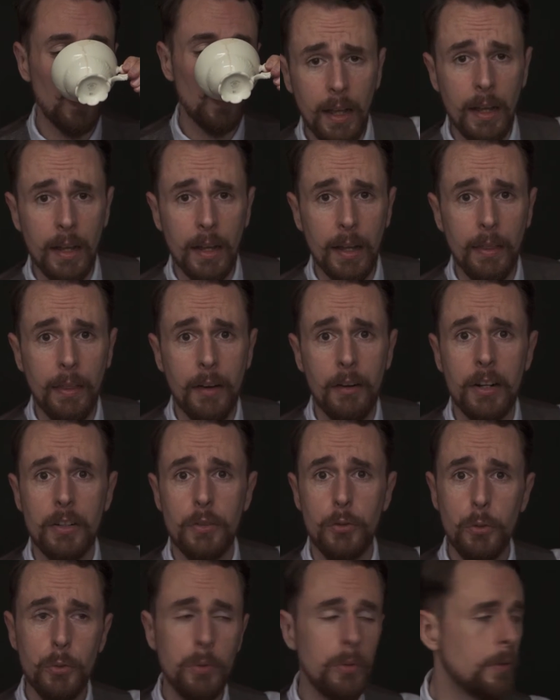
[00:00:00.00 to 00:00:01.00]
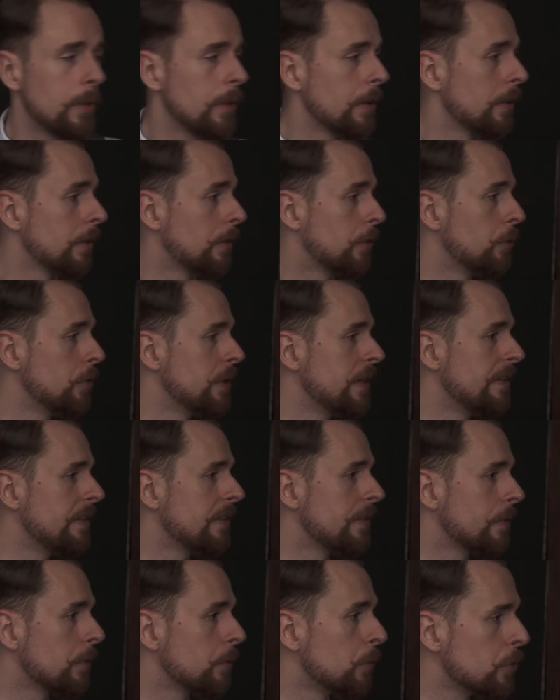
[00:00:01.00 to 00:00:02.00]
There are two easy
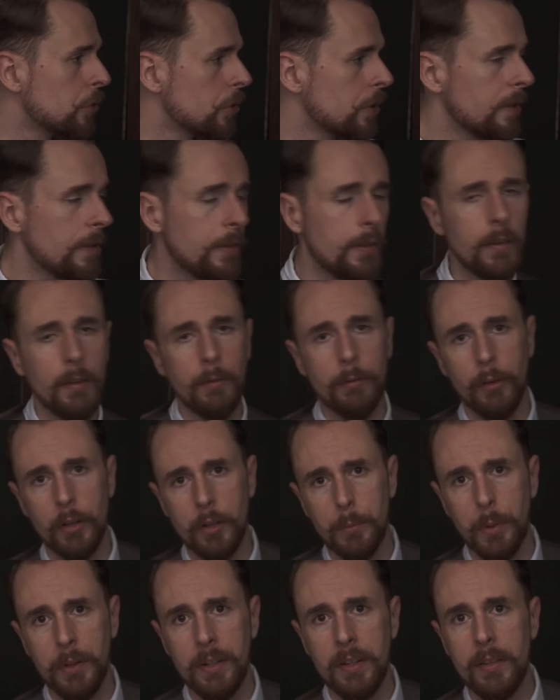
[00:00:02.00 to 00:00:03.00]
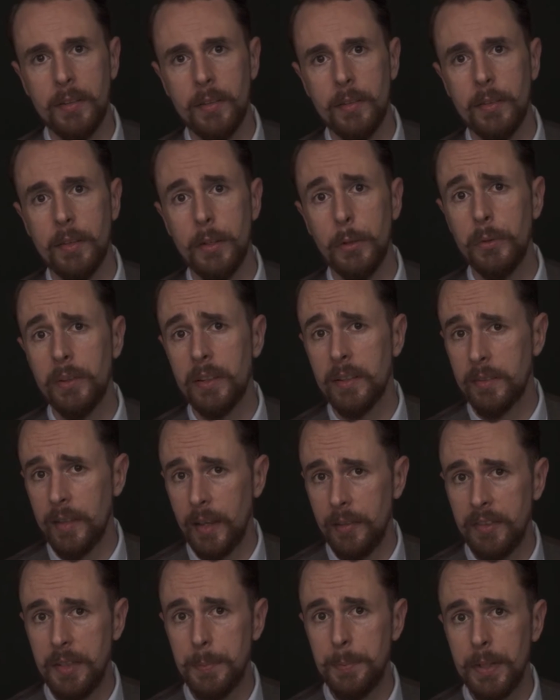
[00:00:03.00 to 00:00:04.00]
solutions. First one is using a
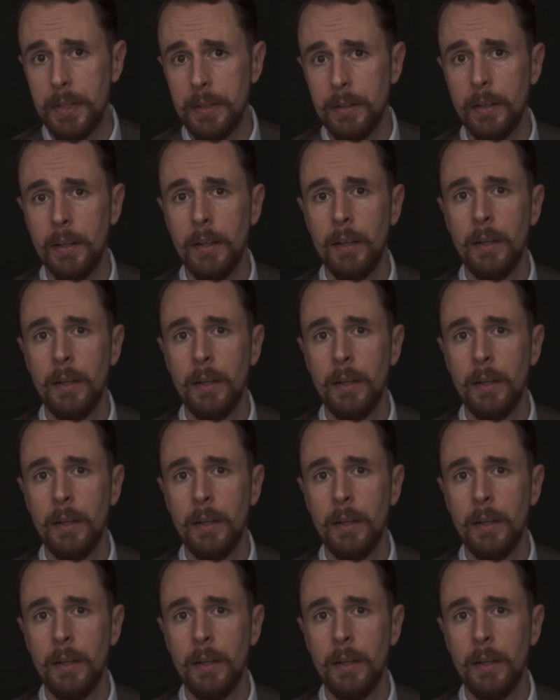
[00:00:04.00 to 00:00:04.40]
safety pin,